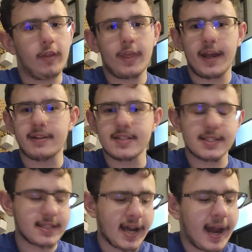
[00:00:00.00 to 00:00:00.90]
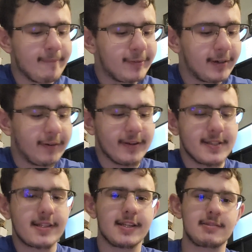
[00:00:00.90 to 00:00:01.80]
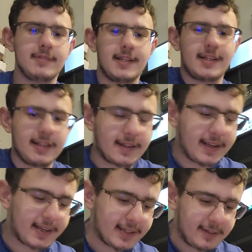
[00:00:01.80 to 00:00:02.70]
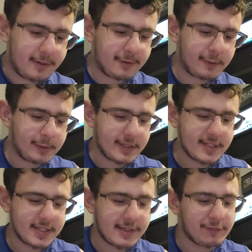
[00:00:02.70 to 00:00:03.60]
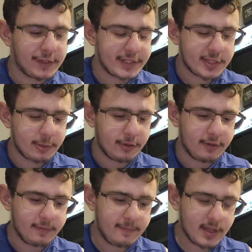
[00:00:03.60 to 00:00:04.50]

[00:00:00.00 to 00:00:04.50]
that snap always has me, like, it feels so good.